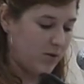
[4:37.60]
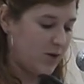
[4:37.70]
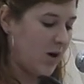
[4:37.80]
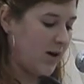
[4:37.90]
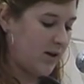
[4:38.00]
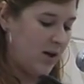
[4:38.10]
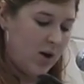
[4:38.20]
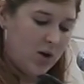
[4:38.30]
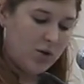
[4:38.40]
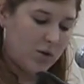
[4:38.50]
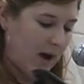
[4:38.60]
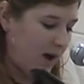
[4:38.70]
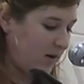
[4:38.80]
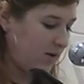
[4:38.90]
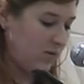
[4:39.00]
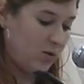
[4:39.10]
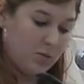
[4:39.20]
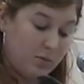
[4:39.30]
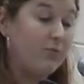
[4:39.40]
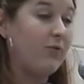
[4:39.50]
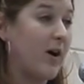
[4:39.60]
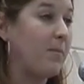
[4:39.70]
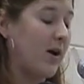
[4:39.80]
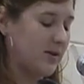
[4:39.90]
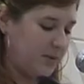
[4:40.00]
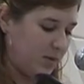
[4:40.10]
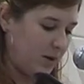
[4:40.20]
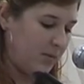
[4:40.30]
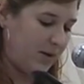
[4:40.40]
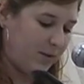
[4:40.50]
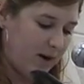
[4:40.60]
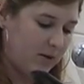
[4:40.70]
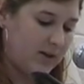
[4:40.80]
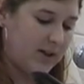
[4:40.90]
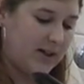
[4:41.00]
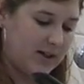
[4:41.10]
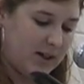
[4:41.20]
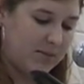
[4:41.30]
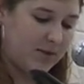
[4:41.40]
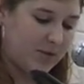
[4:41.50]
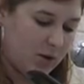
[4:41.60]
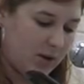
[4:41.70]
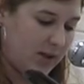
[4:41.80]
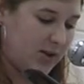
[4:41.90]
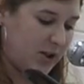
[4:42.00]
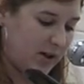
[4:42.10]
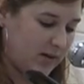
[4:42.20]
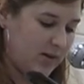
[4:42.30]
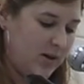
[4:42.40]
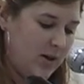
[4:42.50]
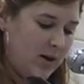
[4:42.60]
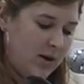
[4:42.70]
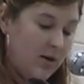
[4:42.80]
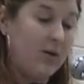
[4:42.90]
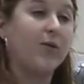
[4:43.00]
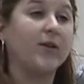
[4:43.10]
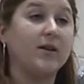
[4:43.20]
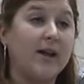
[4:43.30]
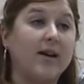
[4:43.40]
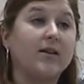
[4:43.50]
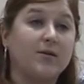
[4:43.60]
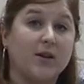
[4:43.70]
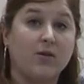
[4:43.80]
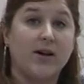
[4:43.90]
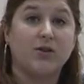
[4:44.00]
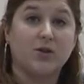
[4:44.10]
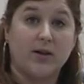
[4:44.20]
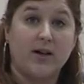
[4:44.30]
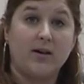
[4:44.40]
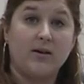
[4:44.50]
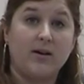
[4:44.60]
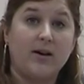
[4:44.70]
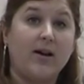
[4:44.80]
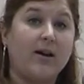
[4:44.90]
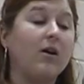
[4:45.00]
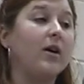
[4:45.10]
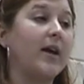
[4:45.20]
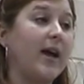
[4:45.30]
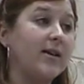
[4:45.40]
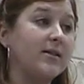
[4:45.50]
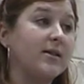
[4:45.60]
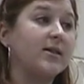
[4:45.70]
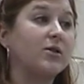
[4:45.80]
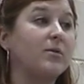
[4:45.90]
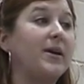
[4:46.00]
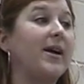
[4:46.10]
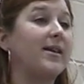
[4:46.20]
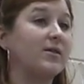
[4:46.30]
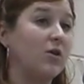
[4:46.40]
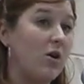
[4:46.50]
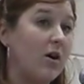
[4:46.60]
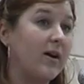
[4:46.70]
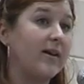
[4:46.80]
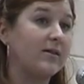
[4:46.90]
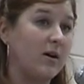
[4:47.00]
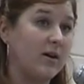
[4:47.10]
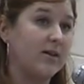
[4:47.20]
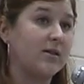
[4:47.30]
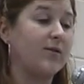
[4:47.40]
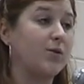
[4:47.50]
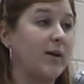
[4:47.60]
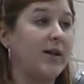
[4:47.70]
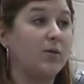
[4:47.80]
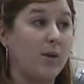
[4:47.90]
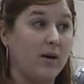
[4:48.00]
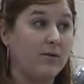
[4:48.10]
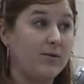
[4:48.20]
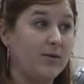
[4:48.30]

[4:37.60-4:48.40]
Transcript: talk, you very possibly will be found in contempt of court and jailed for the length of the grand jury. In our case, this could be as long as August of 2012.